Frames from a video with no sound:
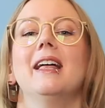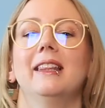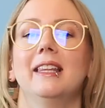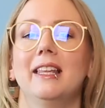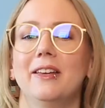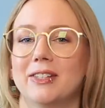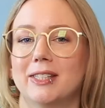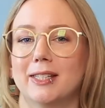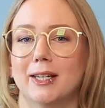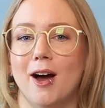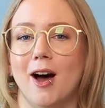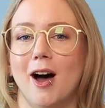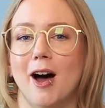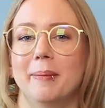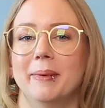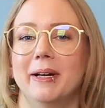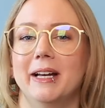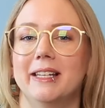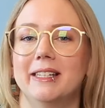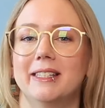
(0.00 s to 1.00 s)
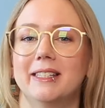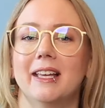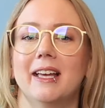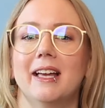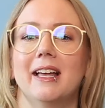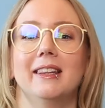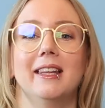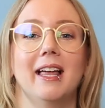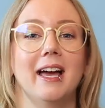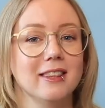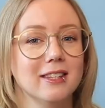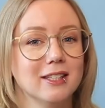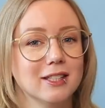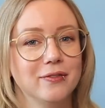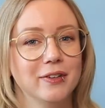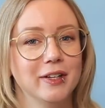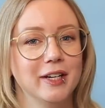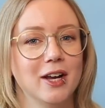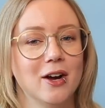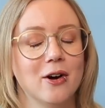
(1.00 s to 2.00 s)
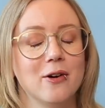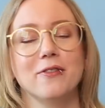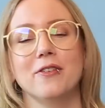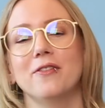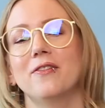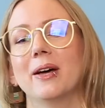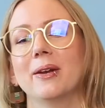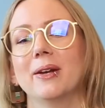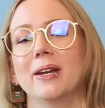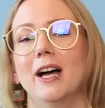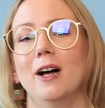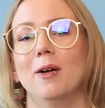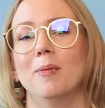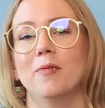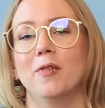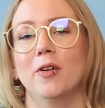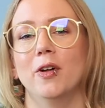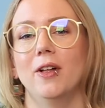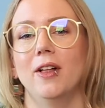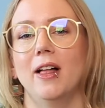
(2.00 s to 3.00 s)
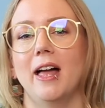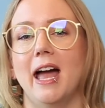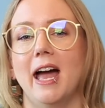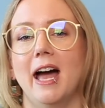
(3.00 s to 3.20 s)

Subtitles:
Leave us a comment. Like this video if you found it helpful.